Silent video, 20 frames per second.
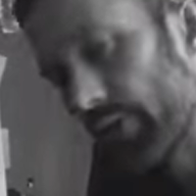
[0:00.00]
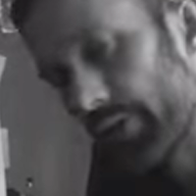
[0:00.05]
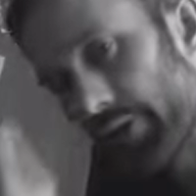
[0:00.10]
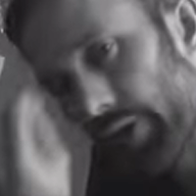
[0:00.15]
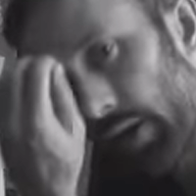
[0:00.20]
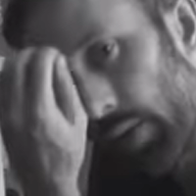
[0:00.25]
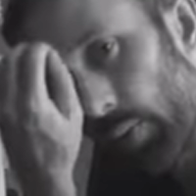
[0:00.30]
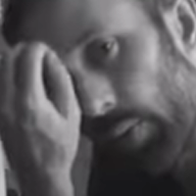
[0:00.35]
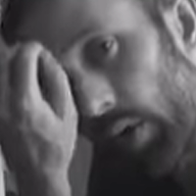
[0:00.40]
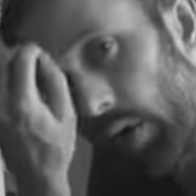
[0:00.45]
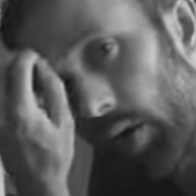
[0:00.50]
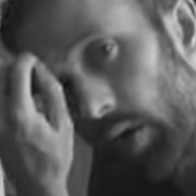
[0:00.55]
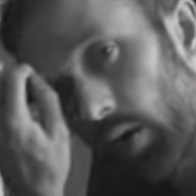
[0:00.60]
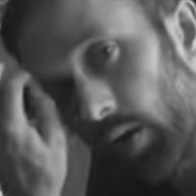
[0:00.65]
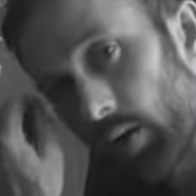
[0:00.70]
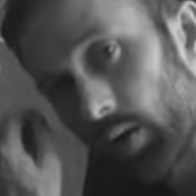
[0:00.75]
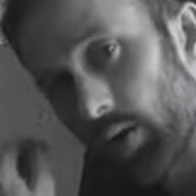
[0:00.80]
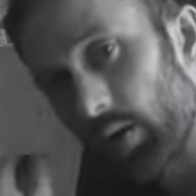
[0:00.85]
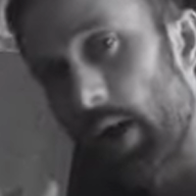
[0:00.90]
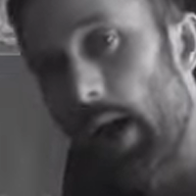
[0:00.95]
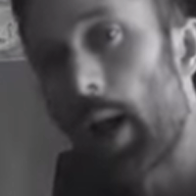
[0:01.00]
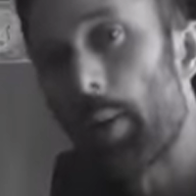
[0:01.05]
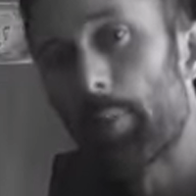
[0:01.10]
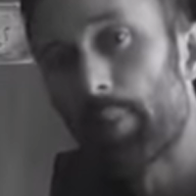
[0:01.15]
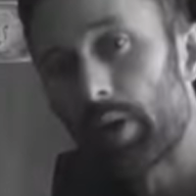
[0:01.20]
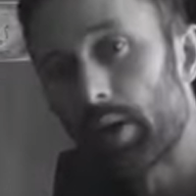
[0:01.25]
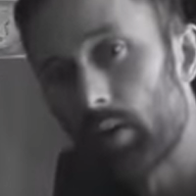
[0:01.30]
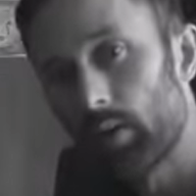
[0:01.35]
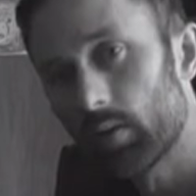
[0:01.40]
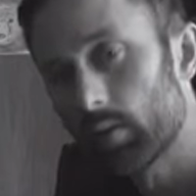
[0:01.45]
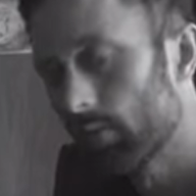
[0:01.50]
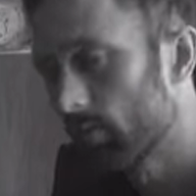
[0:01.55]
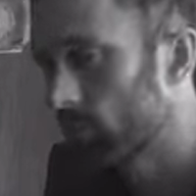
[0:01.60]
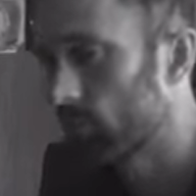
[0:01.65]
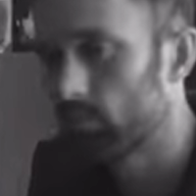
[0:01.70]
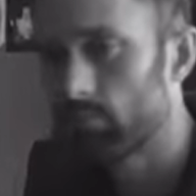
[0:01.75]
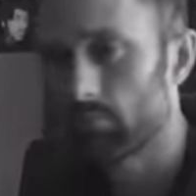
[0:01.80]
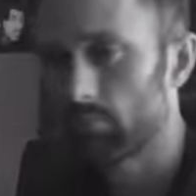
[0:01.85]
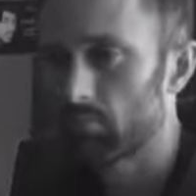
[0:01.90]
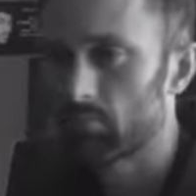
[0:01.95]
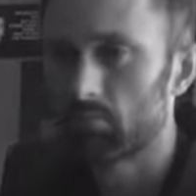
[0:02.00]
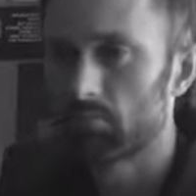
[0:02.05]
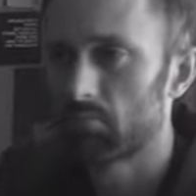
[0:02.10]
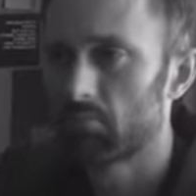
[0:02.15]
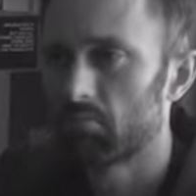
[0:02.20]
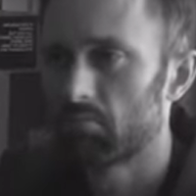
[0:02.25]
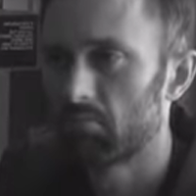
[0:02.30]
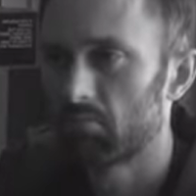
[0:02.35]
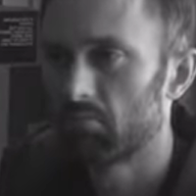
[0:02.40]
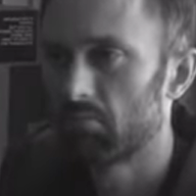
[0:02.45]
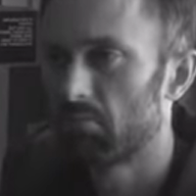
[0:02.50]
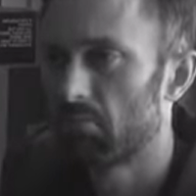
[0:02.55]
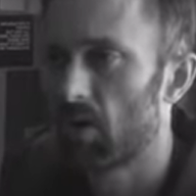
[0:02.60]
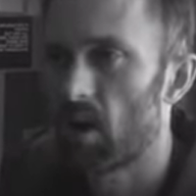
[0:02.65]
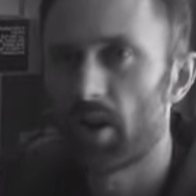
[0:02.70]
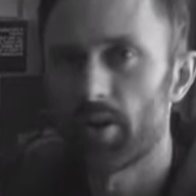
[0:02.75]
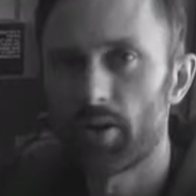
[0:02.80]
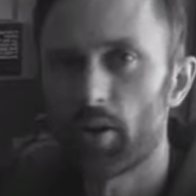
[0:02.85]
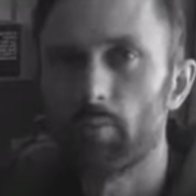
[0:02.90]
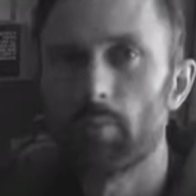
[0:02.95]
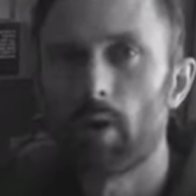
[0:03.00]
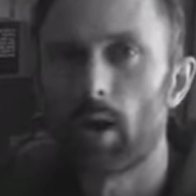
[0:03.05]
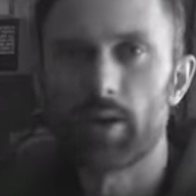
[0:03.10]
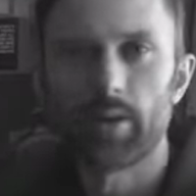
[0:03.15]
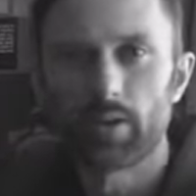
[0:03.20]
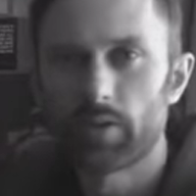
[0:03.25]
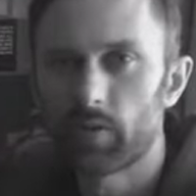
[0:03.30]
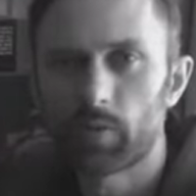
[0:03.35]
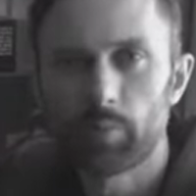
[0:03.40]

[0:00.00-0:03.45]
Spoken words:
that they were happy, I don't mind, or